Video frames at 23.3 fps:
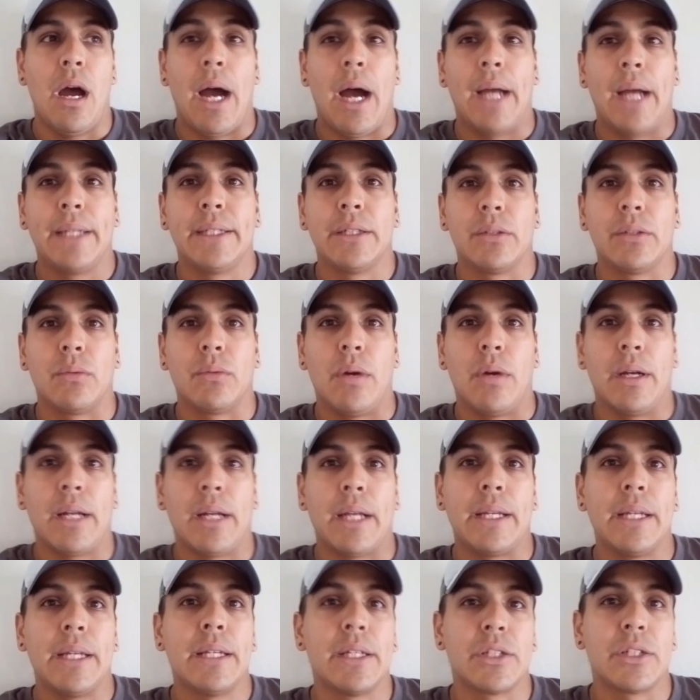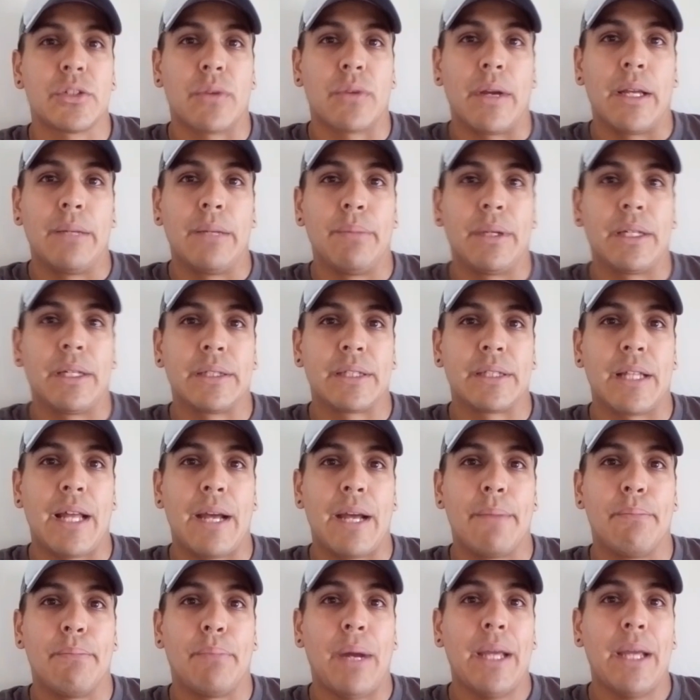I didn't run, I didn't train because of
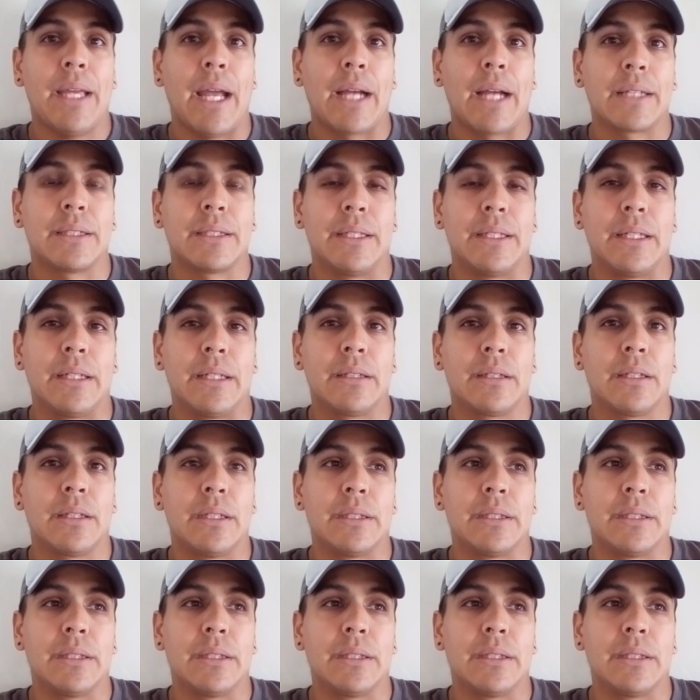that bike accident.